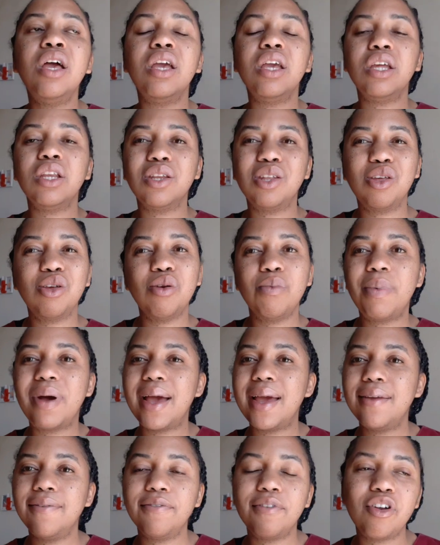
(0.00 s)
in Cuba,
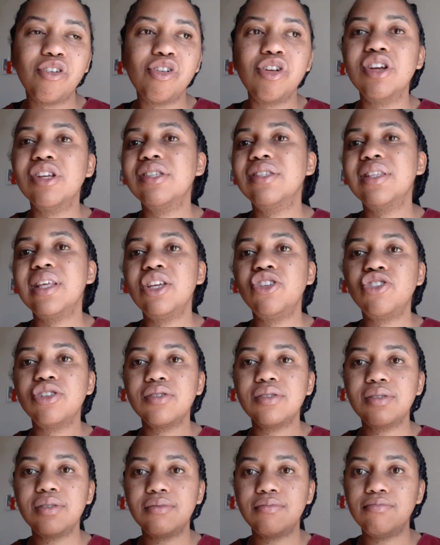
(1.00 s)
and various, they
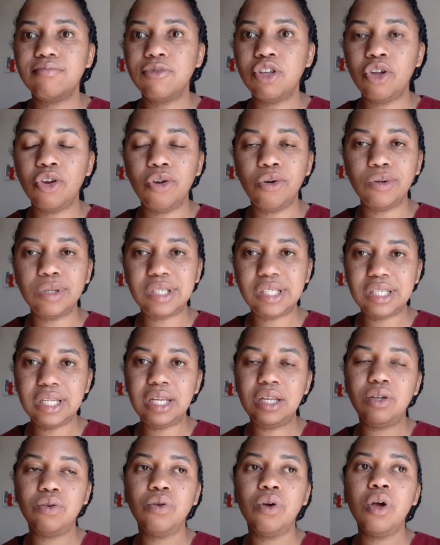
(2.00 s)
just, you know,
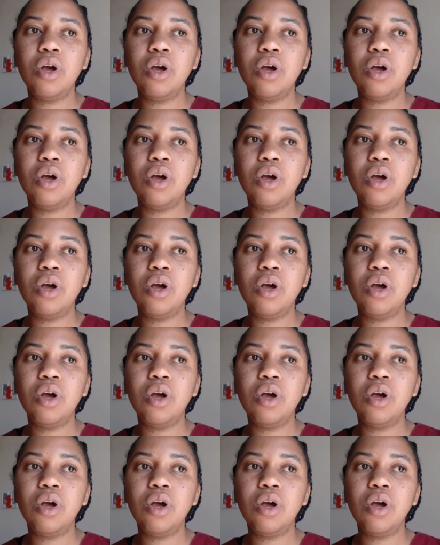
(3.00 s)
did